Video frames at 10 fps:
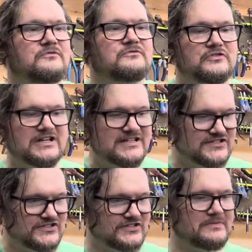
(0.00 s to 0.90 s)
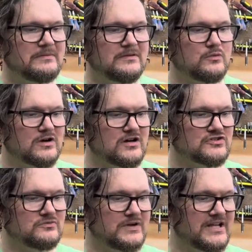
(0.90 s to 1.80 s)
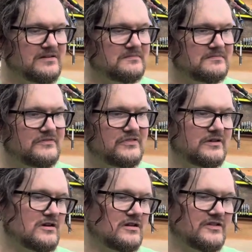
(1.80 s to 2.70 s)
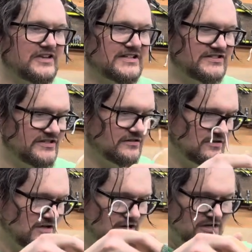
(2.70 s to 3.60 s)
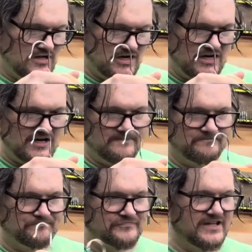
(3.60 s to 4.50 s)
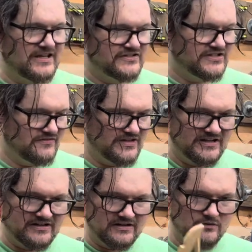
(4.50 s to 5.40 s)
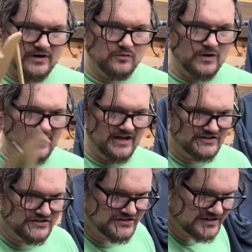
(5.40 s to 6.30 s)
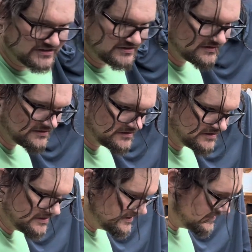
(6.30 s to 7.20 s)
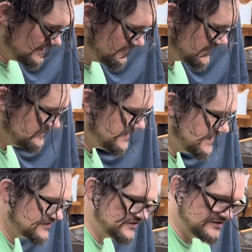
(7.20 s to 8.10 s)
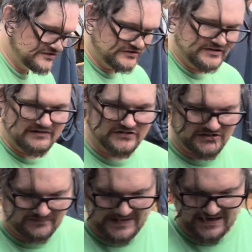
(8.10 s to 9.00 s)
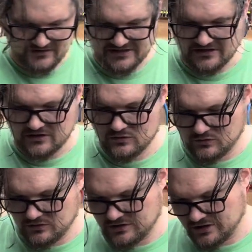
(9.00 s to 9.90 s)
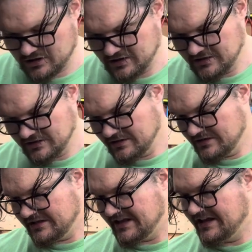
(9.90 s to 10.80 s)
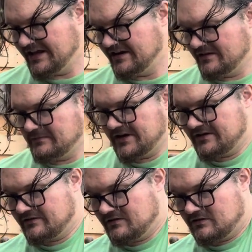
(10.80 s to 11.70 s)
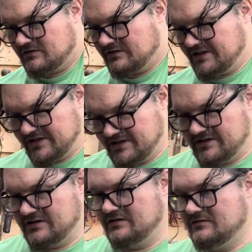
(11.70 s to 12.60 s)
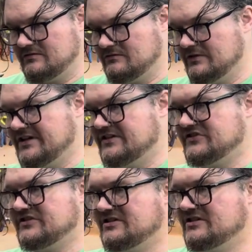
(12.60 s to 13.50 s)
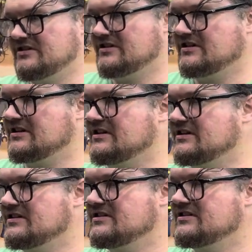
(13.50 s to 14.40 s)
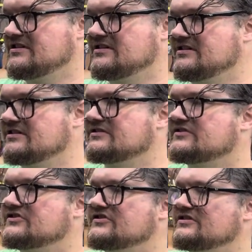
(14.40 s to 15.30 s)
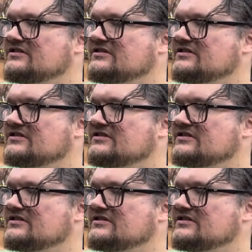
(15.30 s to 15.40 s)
fleece, maybe 100 weight if they call it that still. And let's give it a quick weigh just to give you a comparison. So that was 1.25 pounds, and the micro grid weighs in at